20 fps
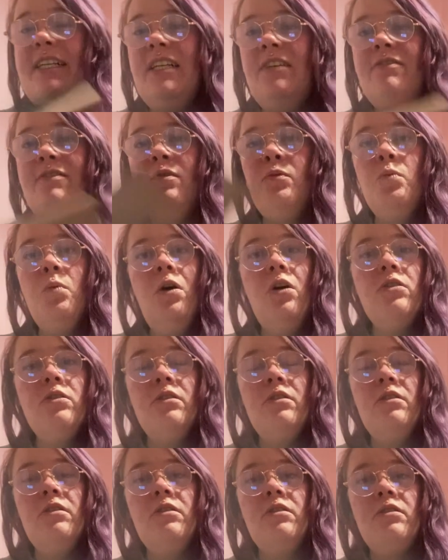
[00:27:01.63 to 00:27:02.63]
different
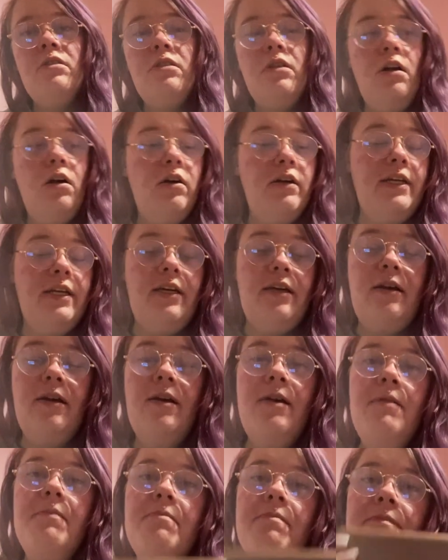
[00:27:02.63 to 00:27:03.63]
ones. Like,
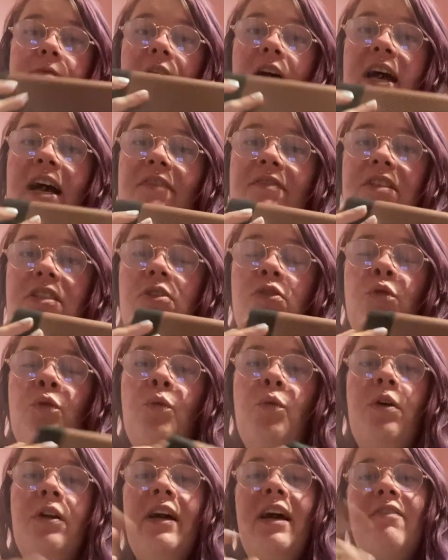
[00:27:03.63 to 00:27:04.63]
I have this long
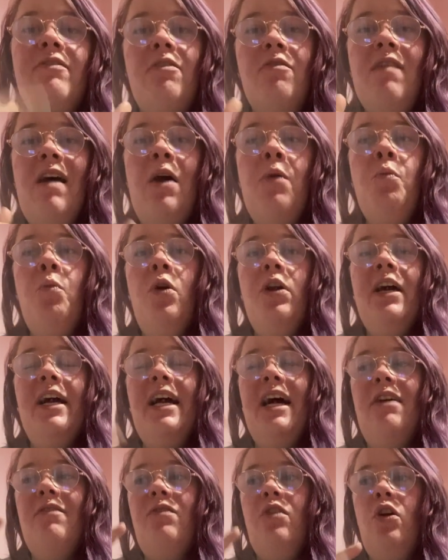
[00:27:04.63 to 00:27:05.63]
one, I have a round one, I
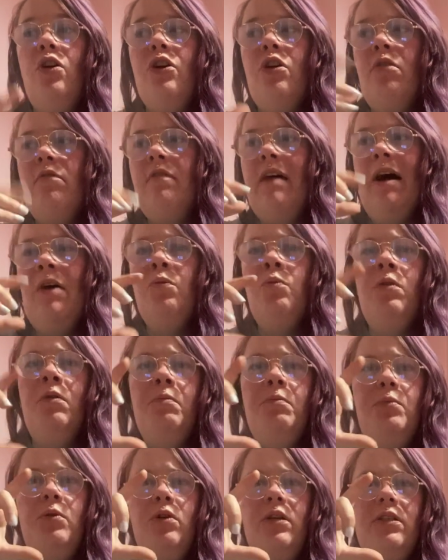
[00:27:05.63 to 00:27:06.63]
have like a round
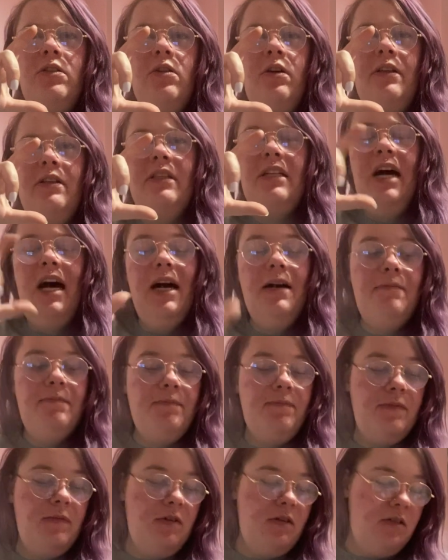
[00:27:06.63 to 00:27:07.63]
one, but it's like that.
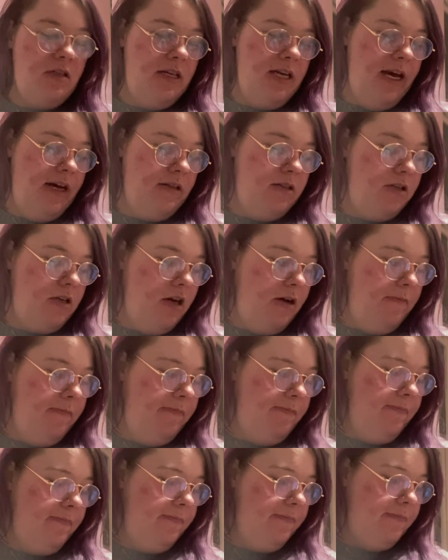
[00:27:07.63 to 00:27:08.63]
So yeah, so,
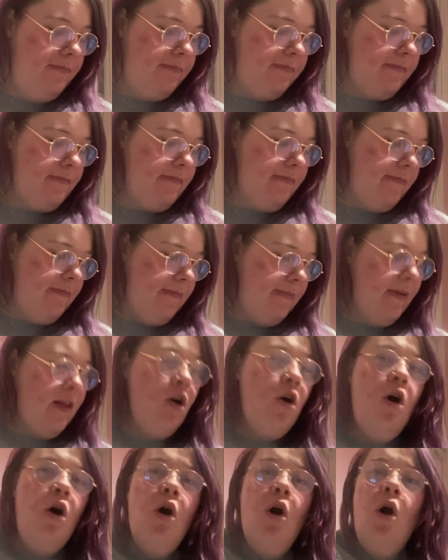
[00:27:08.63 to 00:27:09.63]

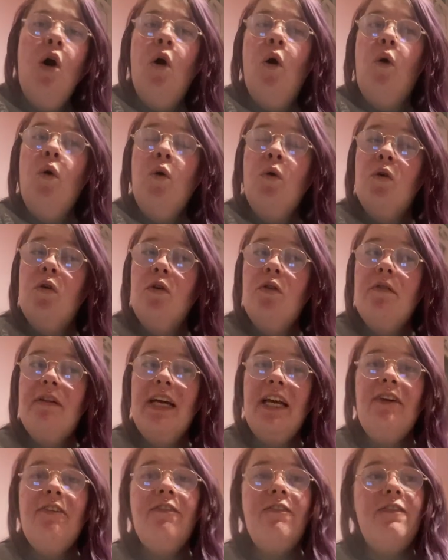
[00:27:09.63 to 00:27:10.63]
or
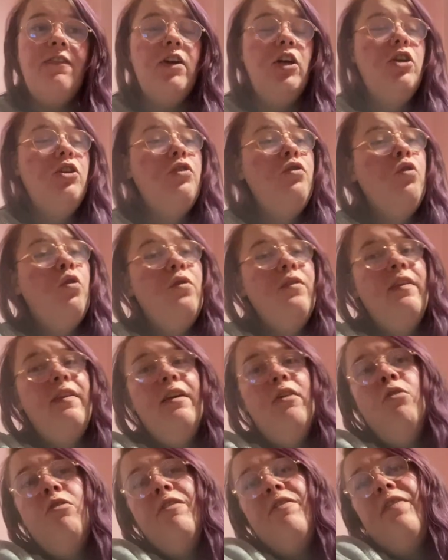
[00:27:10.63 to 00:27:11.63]
if you're,
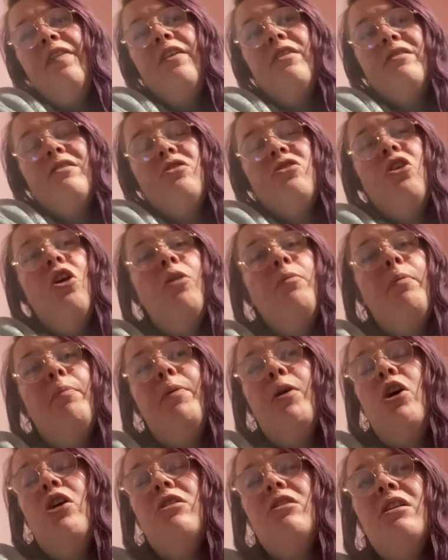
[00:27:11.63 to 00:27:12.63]
or if there's a type of
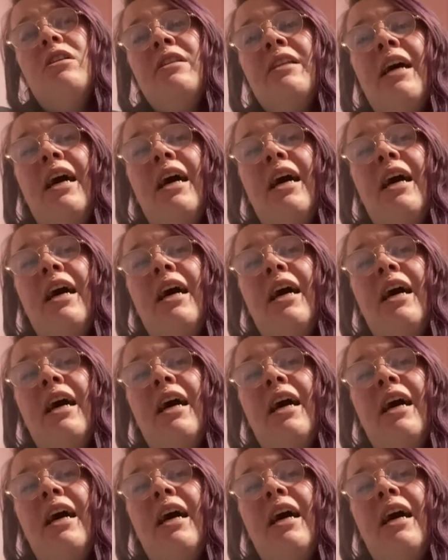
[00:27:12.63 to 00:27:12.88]
person